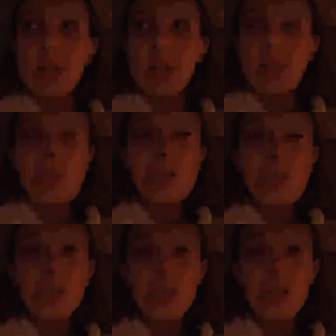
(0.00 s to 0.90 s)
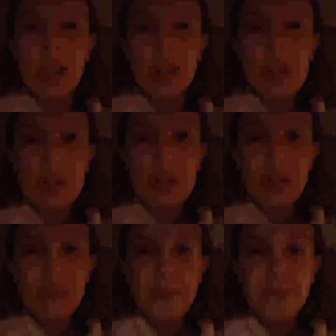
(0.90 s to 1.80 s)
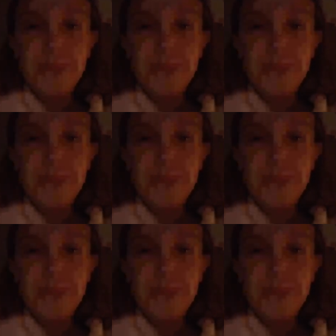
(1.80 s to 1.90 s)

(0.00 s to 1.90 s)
the more you spread love to them,